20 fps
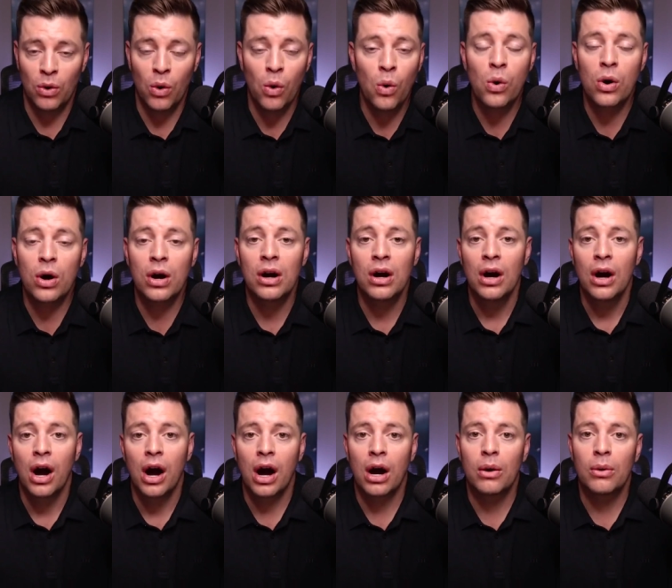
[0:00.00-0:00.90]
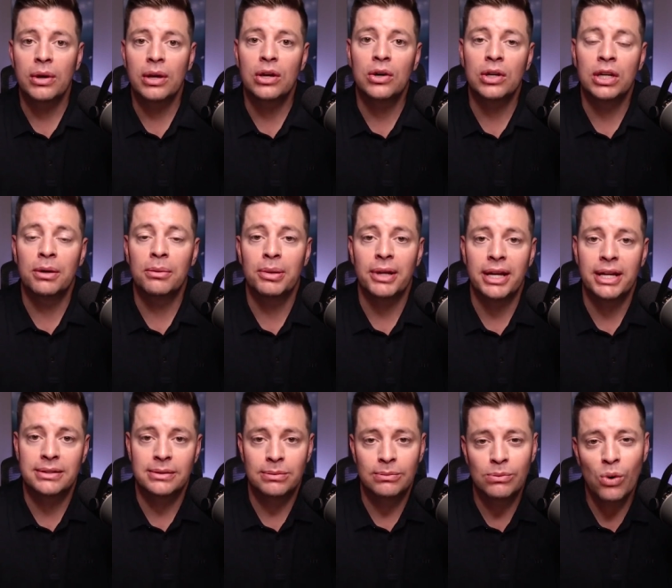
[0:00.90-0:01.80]
Or are we going to
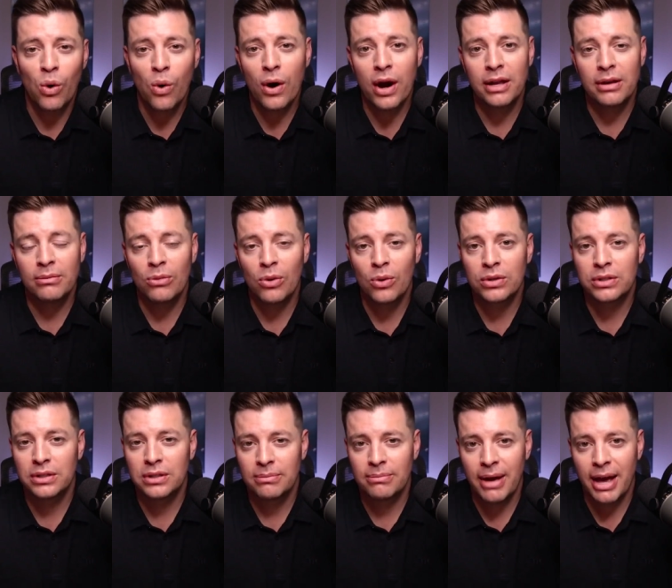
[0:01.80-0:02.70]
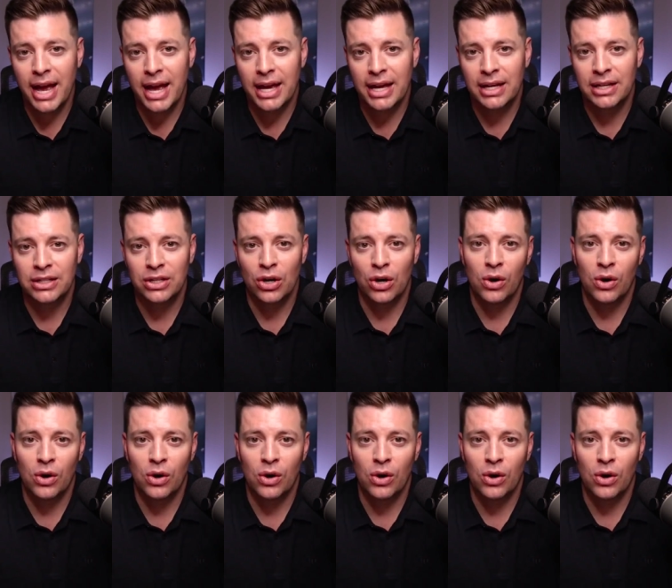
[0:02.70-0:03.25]
place more and more demand